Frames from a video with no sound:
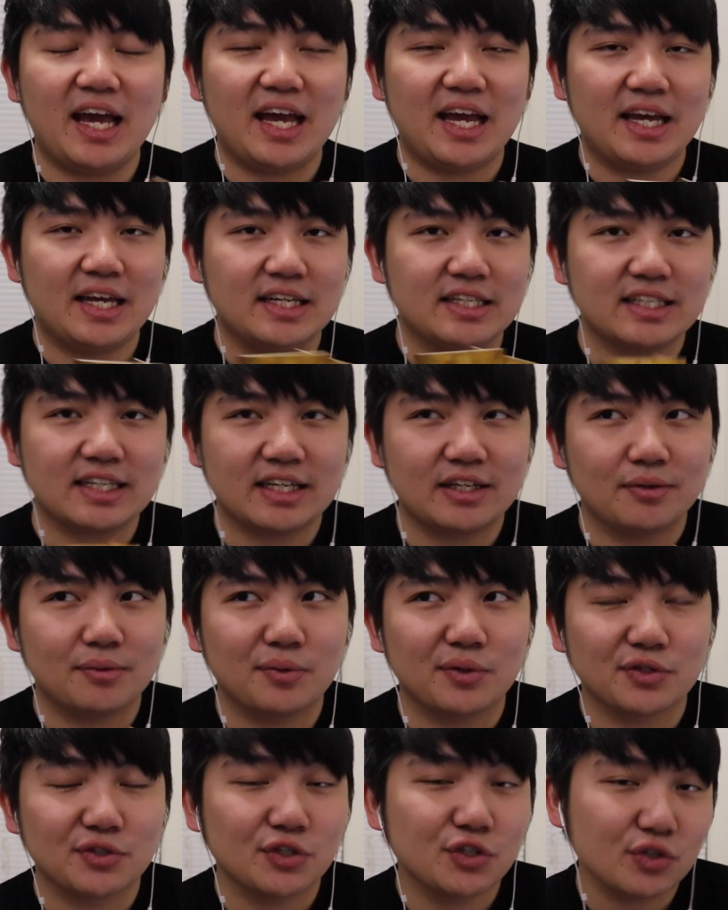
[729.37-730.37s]
and I
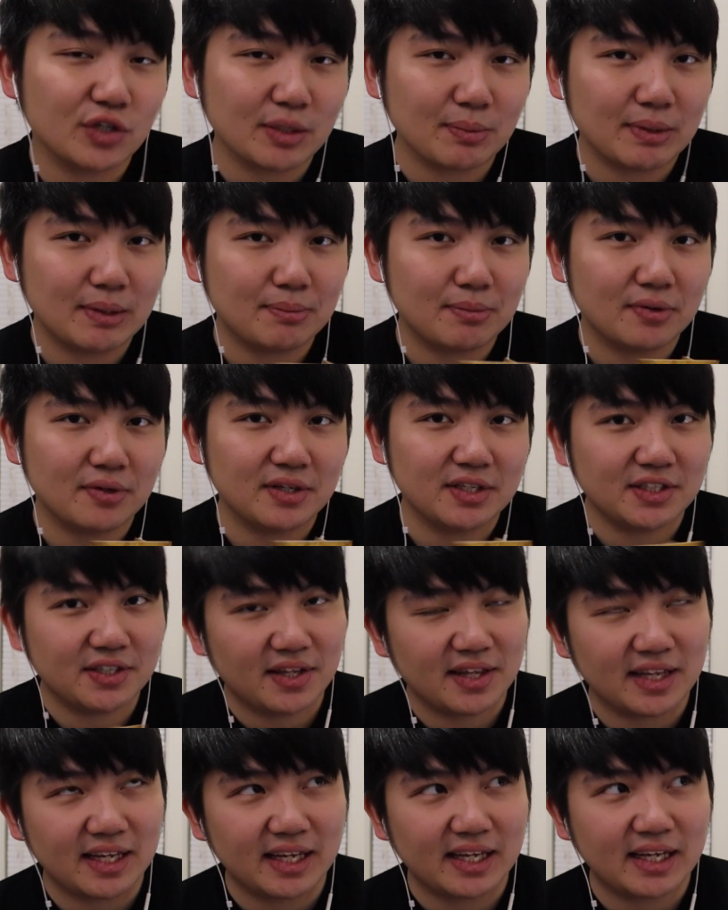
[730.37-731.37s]
want to trick people into
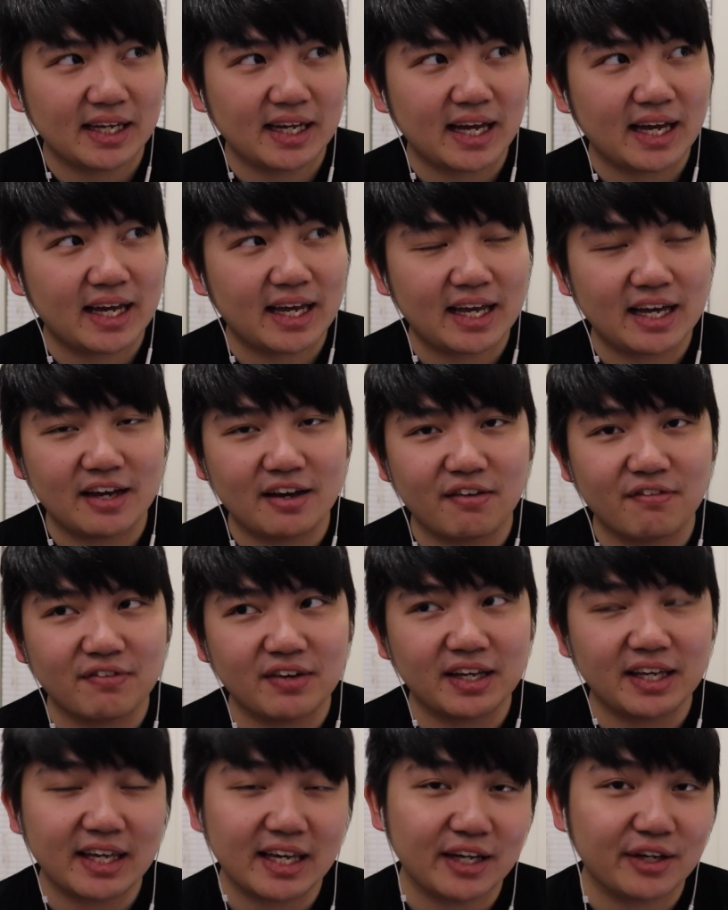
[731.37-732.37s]
thinking I have
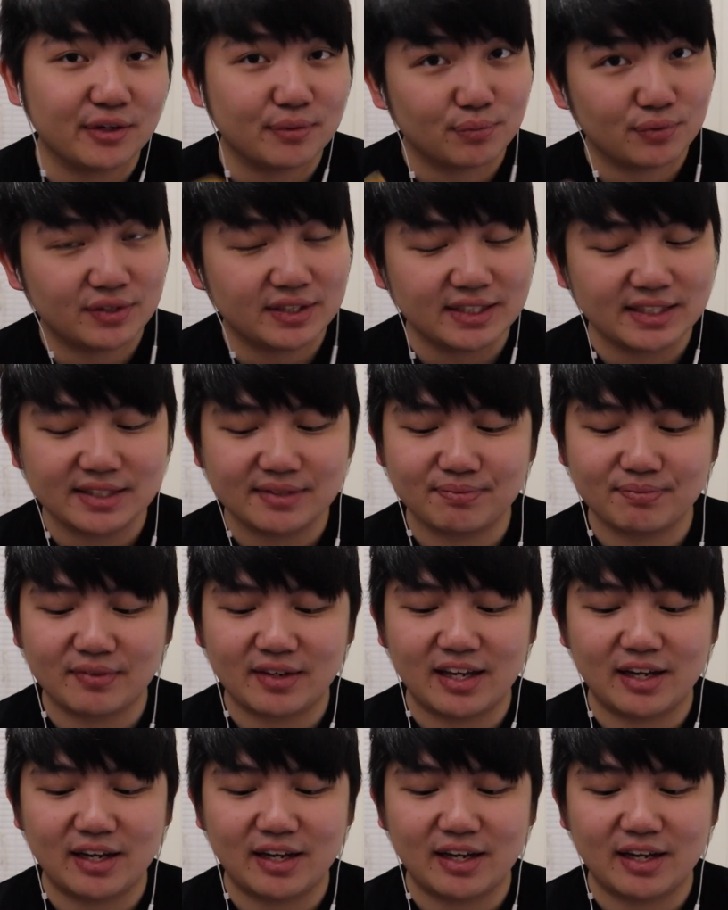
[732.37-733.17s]
a king or prince.